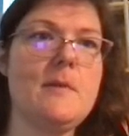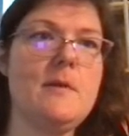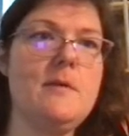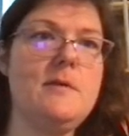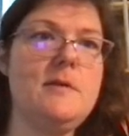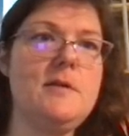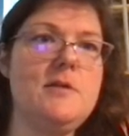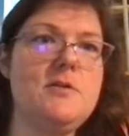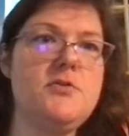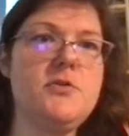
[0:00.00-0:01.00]
and then
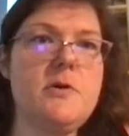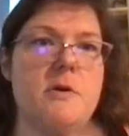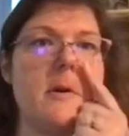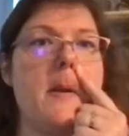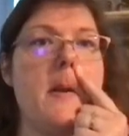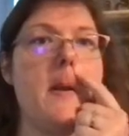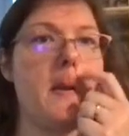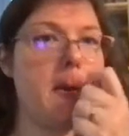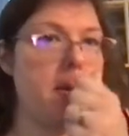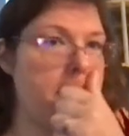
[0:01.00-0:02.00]
insert
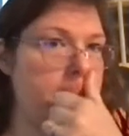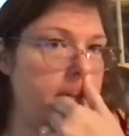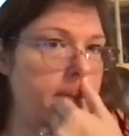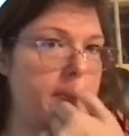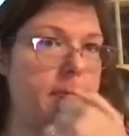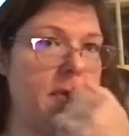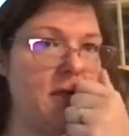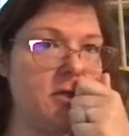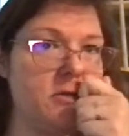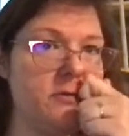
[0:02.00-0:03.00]

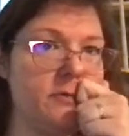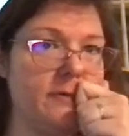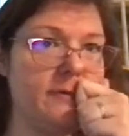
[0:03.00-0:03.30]
pictures from